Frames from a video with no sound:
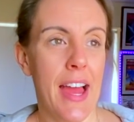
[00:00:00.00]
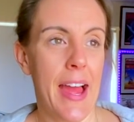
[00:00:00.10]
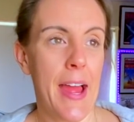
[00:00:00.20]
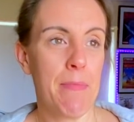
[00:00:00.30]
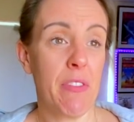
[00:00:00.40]

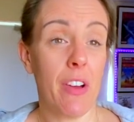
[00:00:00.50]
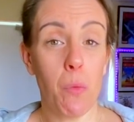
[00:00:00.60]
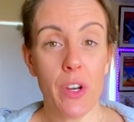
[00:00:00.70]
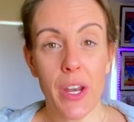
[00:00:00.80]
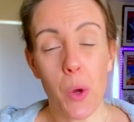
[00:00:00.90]
If I
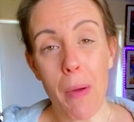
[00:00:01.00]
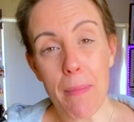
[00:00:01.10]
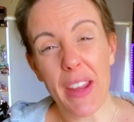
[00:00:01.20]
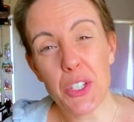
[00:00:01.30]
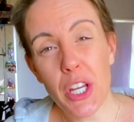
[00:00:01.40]
want to know about
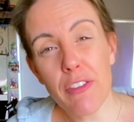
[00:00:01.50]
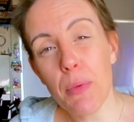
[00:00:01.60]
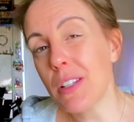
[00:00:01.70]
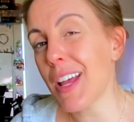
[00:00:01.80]
my achievements,